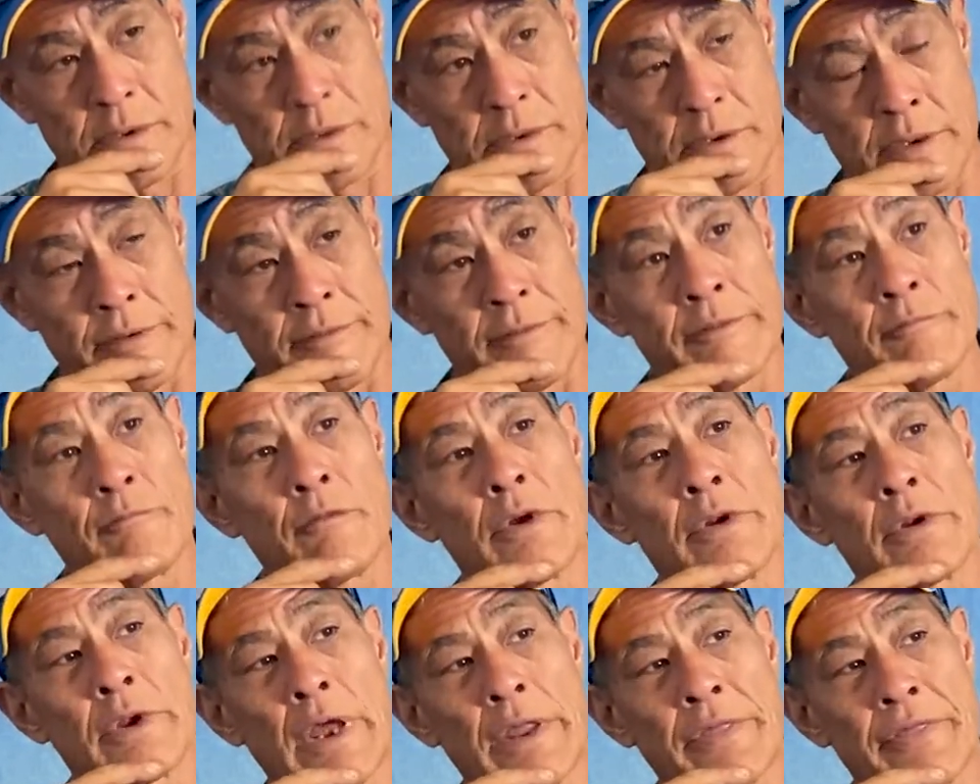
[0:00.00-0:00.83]
Even
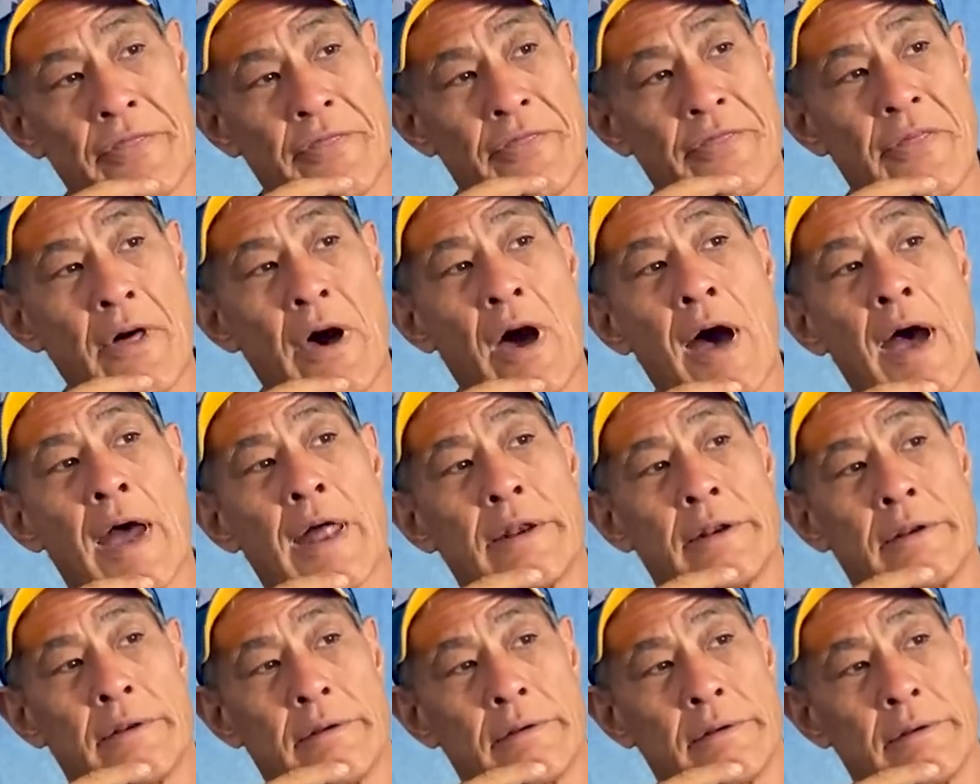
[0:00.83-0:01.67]
when I thought
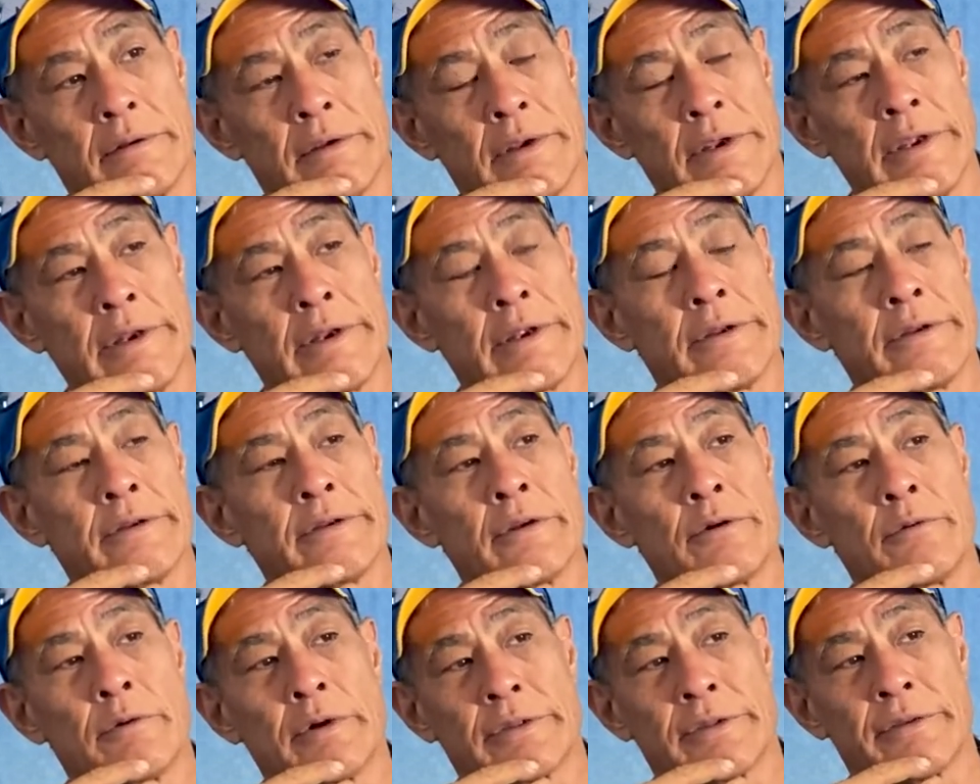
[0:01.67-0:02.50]
he didn't
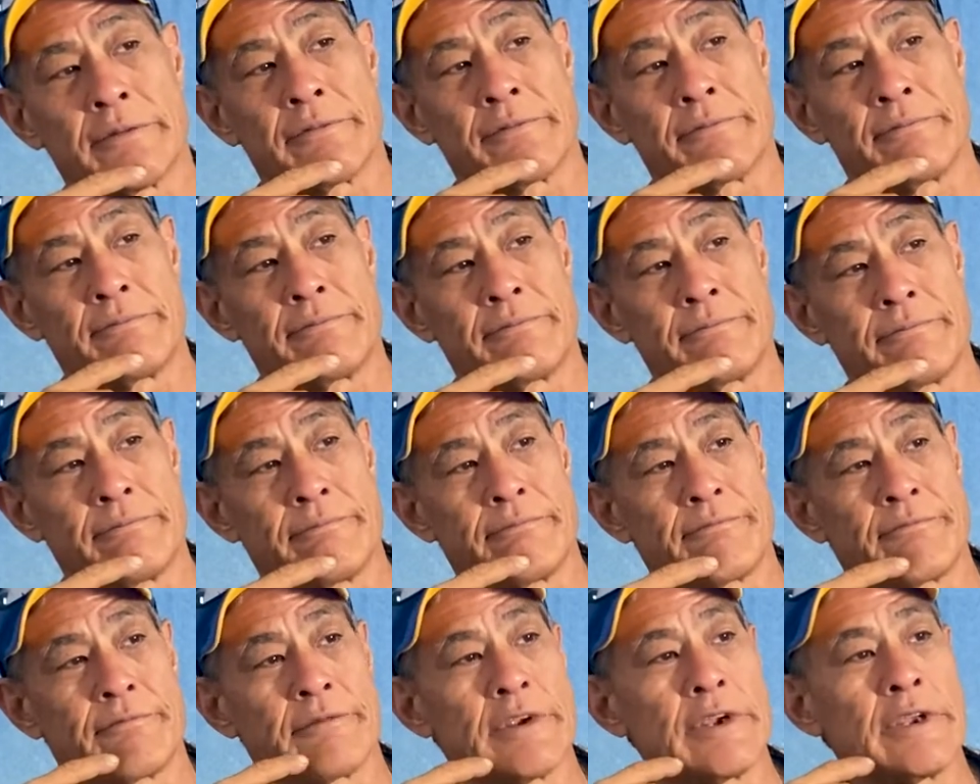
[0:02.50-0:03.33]
know what the
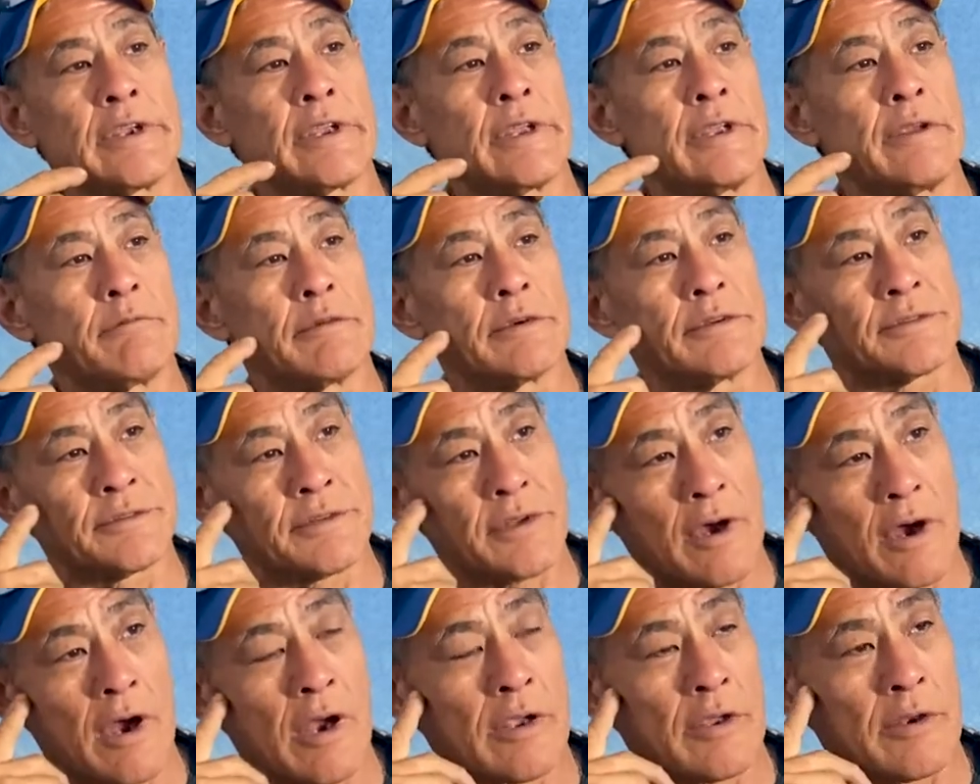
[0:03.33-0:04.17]
freak he was
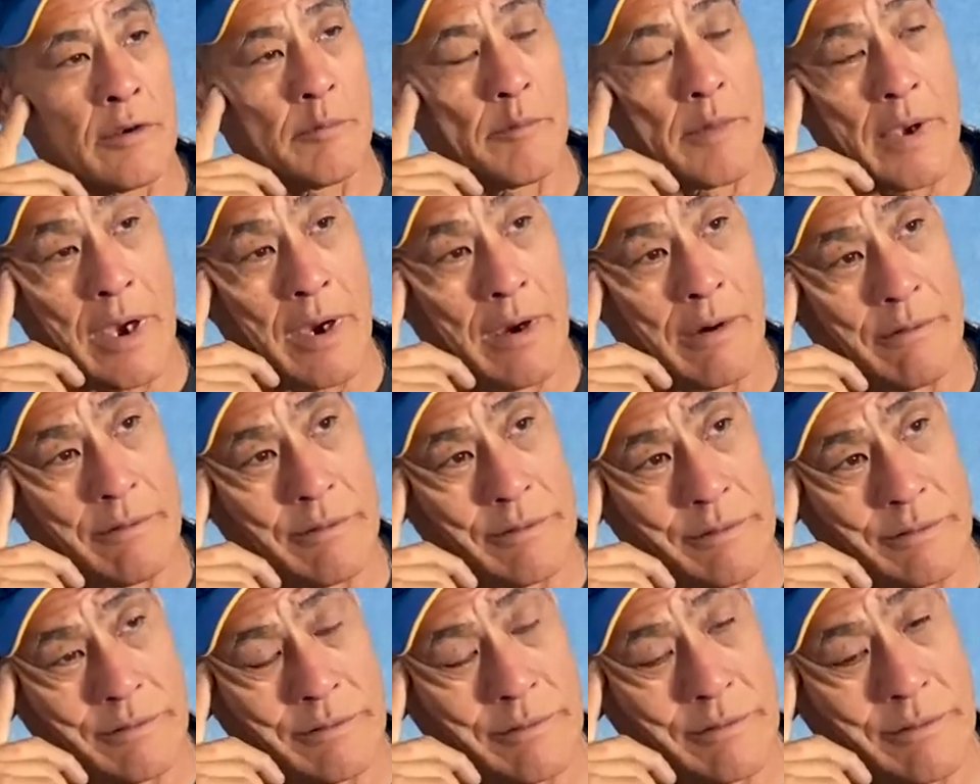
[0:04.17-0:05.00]
talking about,
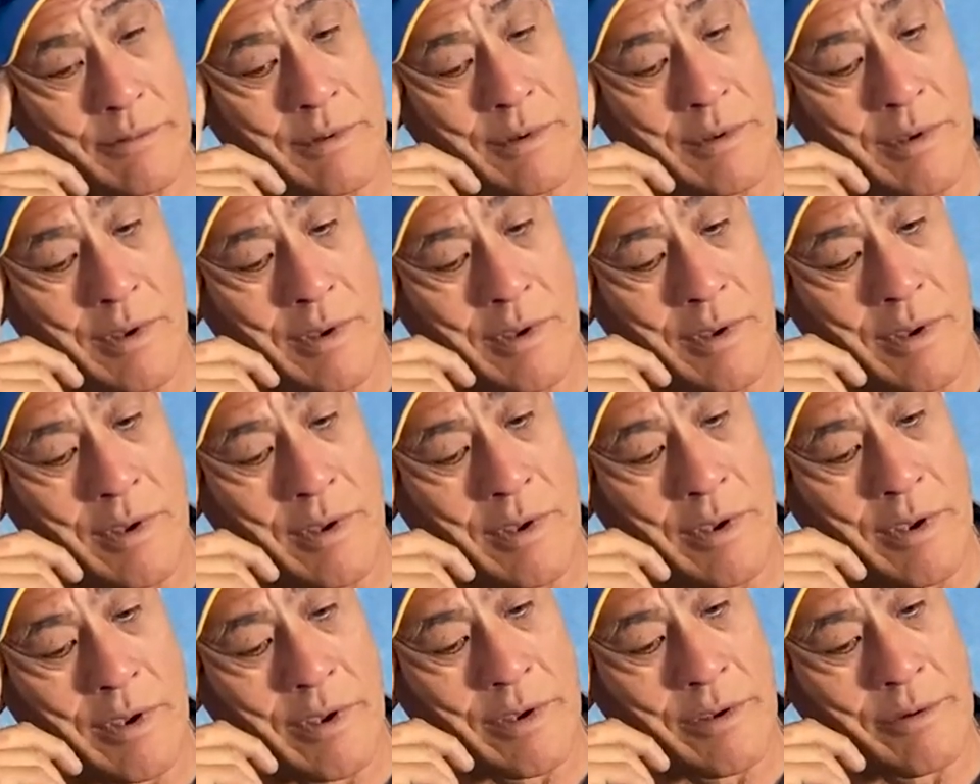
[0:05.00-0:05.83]

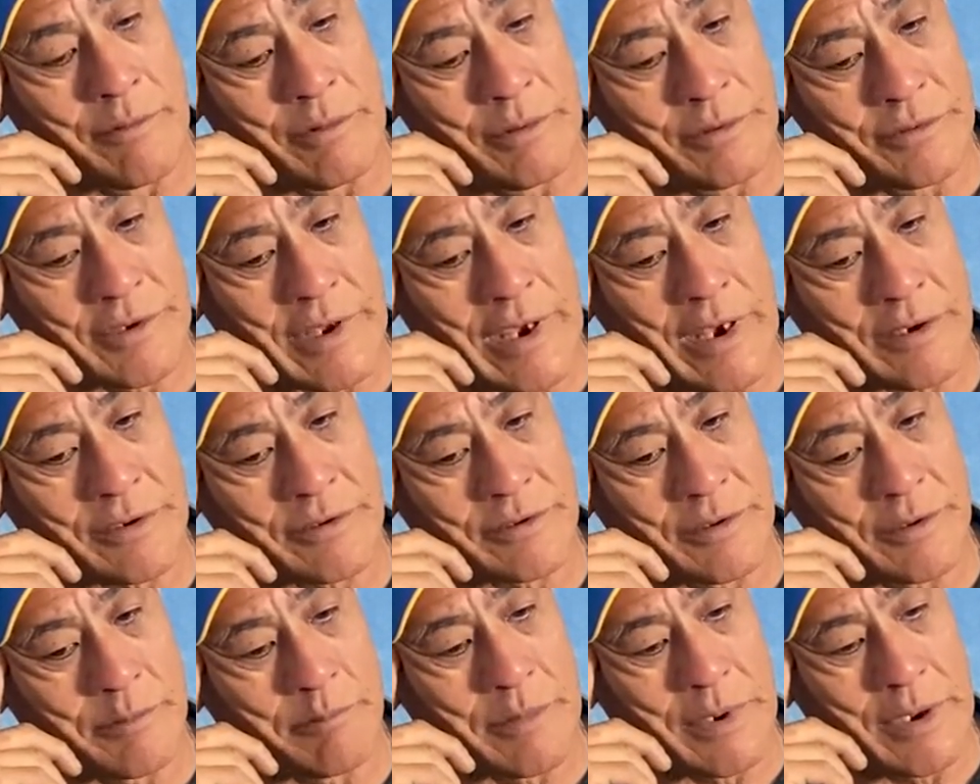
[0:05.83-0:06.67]
it was
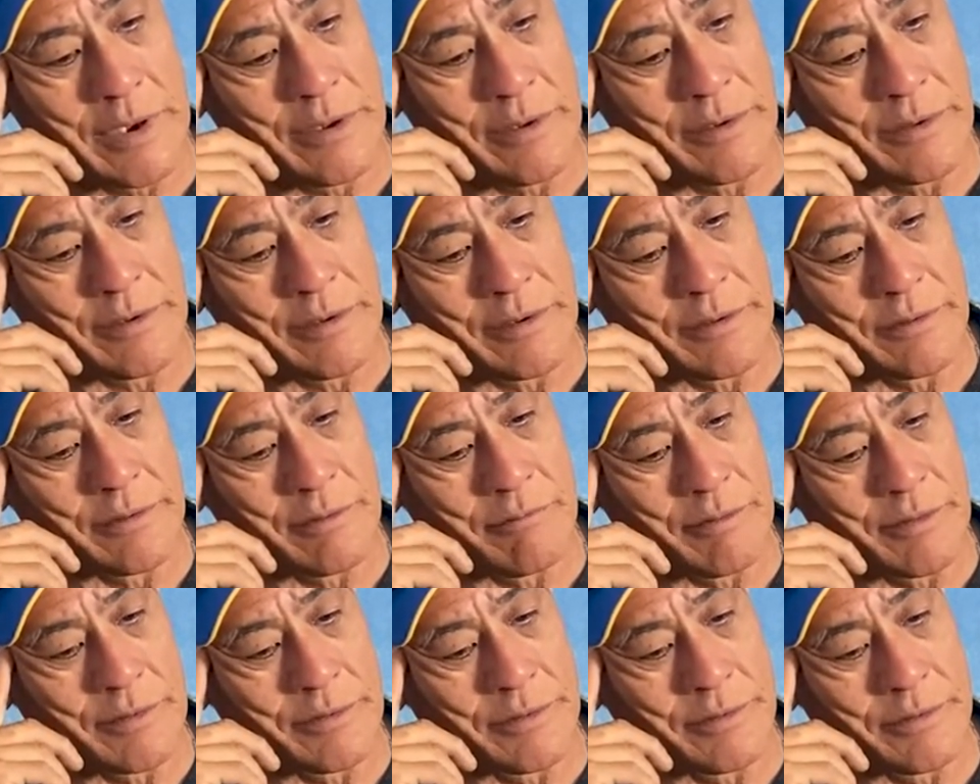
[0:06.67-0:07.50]
actually me that didn't
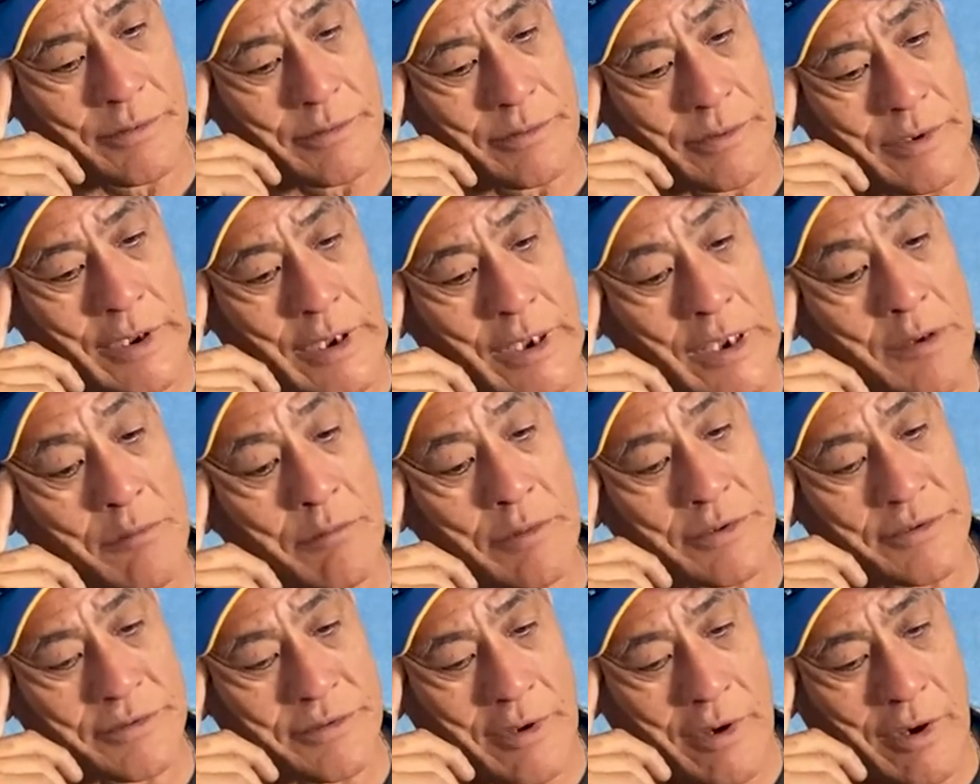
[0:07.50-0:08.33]
know what he
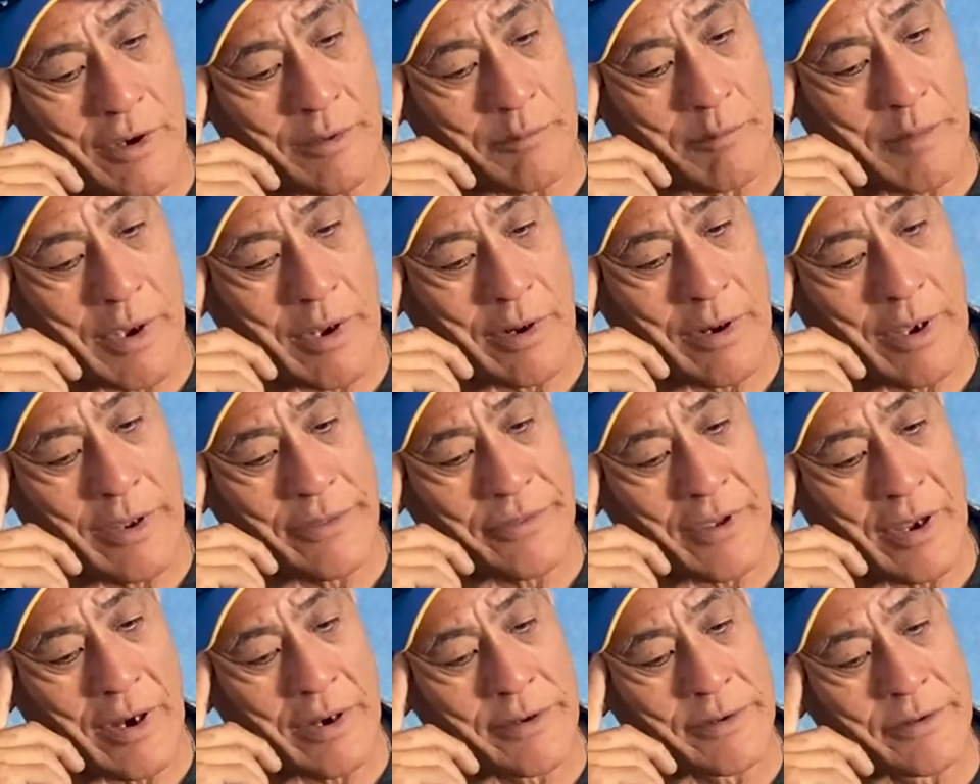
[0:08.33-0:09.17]
was talking about. I
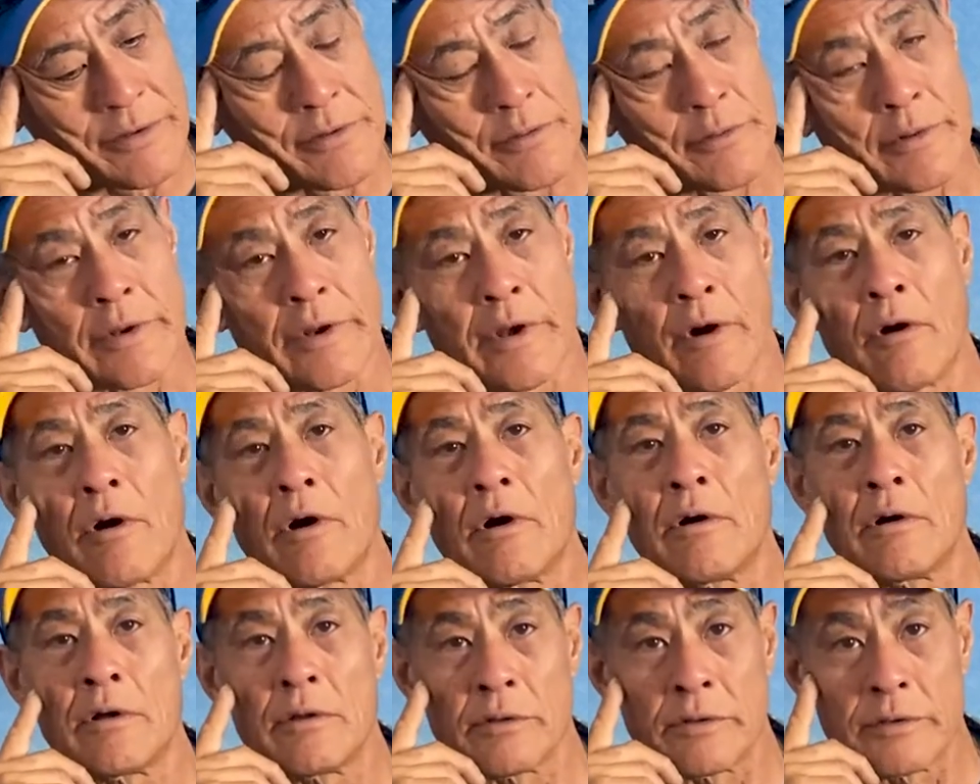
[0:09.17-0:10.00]
thought he knew it
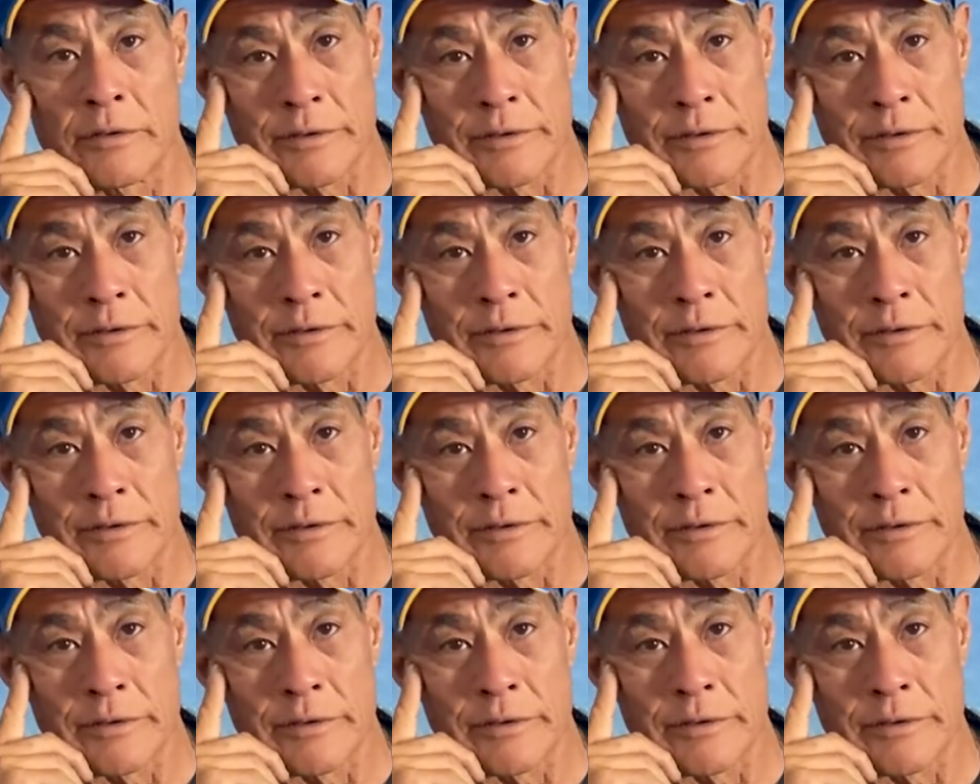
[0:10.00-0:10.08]
all.